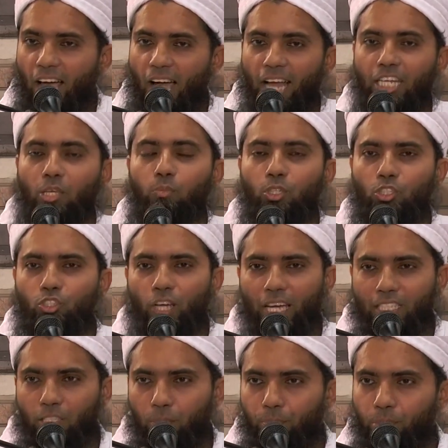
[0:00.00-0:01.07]
And they will try
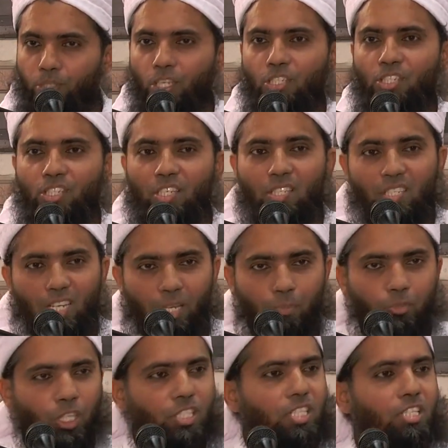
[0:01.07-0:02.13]
to put us to sleep.
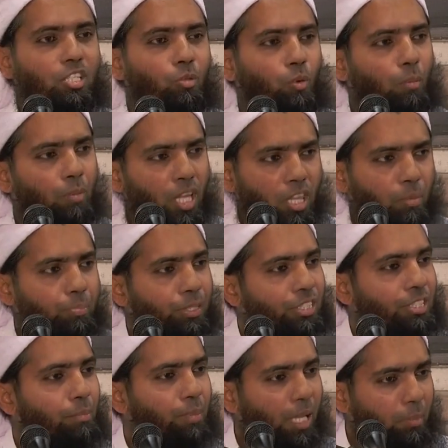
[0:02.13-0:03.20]
Just as our mother puts
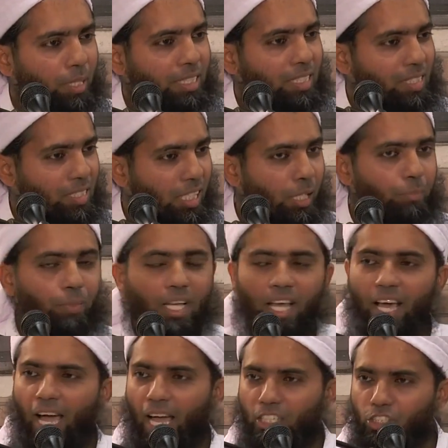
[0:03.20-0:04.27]
a baby to sleep.
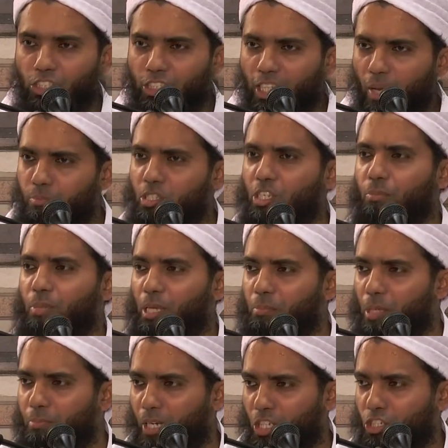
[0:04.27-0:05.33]
And she taps the
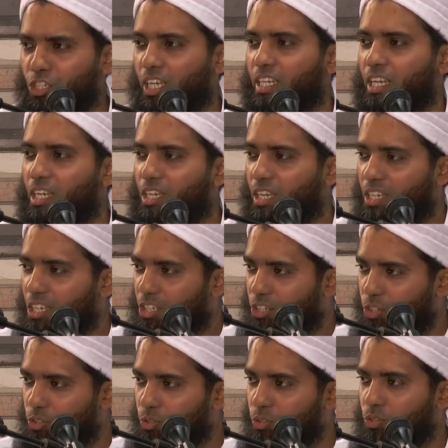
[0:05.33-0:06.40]
baby, mashallah,
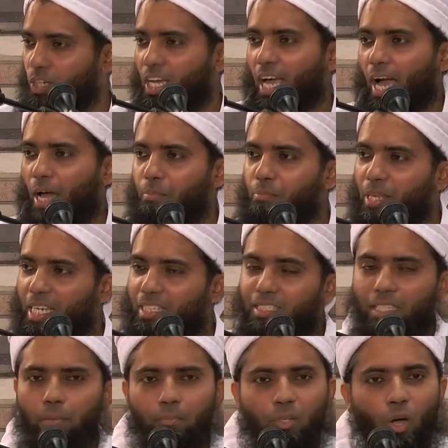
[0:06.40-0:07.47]
you know, and makes
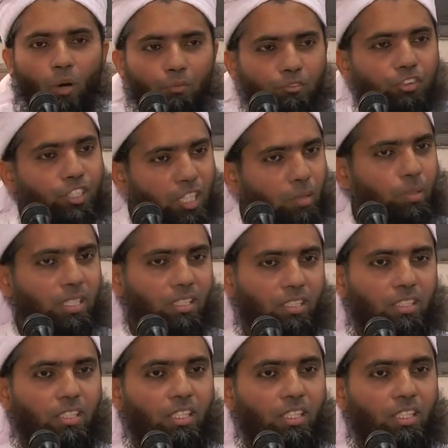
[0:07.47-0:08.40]
them comfortable.